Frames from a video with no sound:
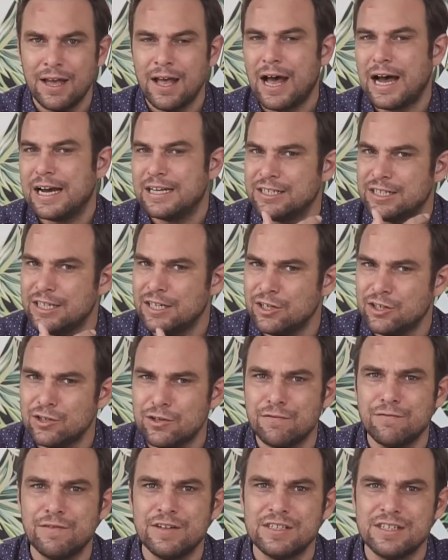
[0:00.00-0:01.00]
I see that
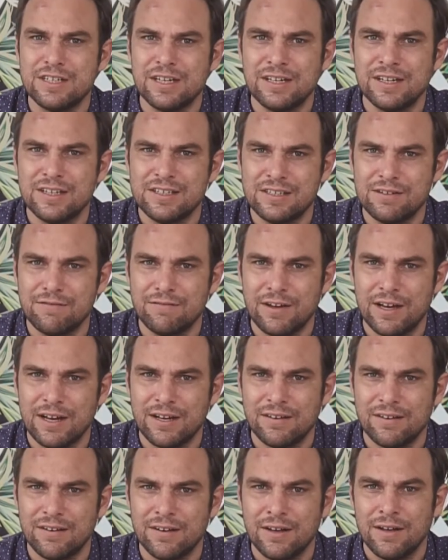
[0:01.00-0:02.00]
you're visiting this
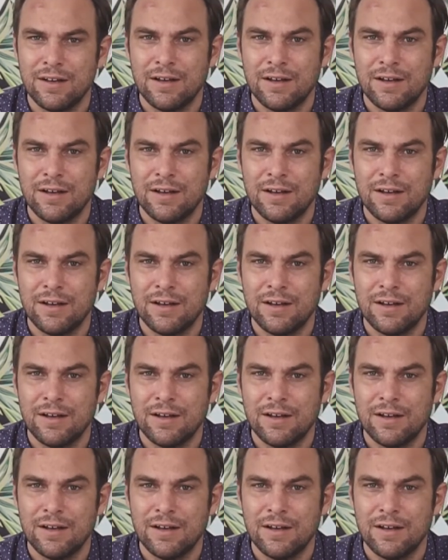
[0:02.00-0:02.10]
event.